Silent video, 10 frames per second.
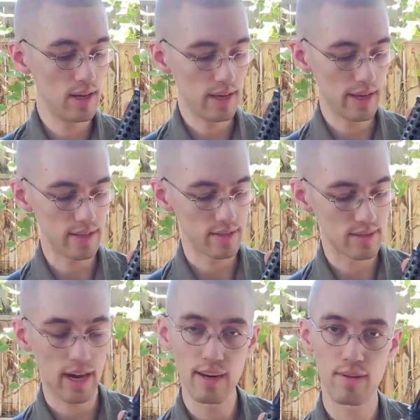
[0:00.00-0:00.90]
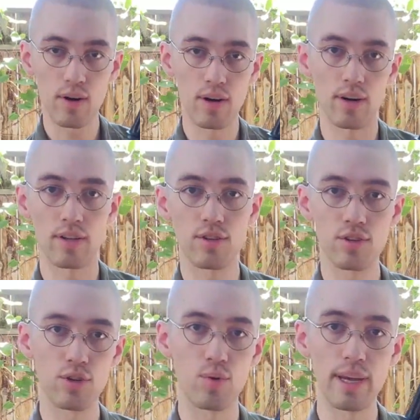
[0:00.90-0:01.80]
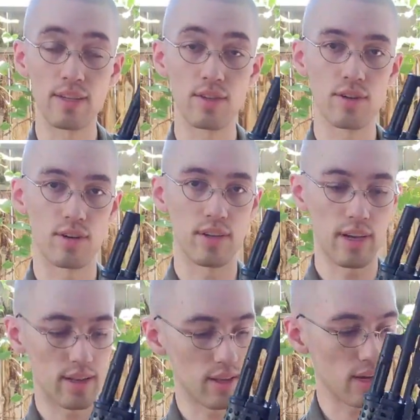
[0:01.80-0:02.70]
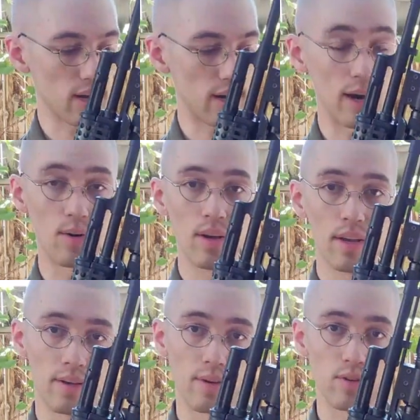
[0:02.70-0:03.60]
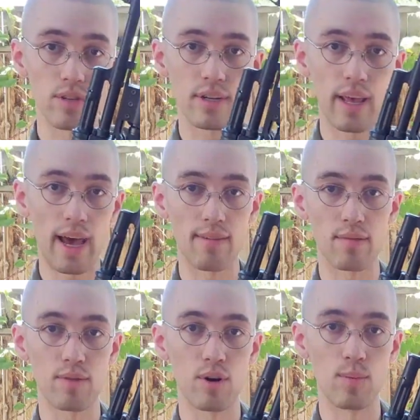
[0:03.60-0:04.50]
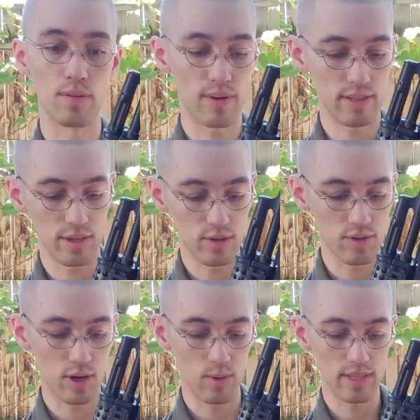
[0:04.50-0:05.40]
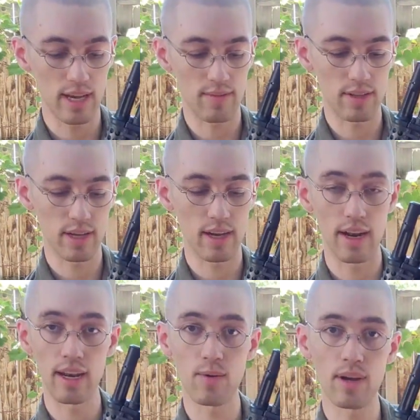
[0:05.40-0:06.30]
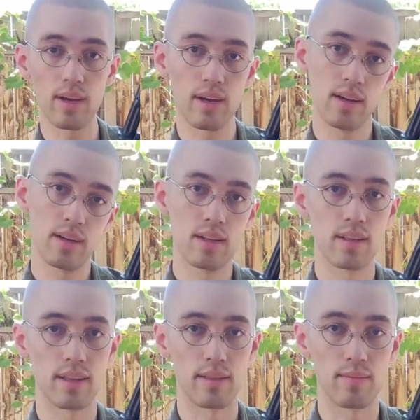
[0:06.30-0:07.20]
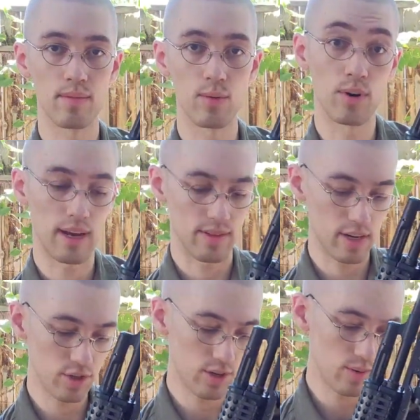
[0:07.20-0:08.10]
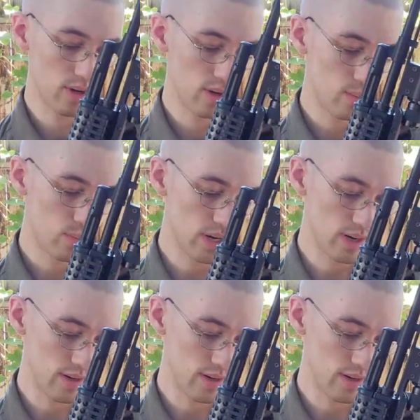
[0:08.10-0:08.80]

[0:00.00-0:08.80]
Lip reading: it is kind of hard to insert into the gun. Now, if you just have it for home defense and you just always have it in the gun anyway, then you won't have that issue. But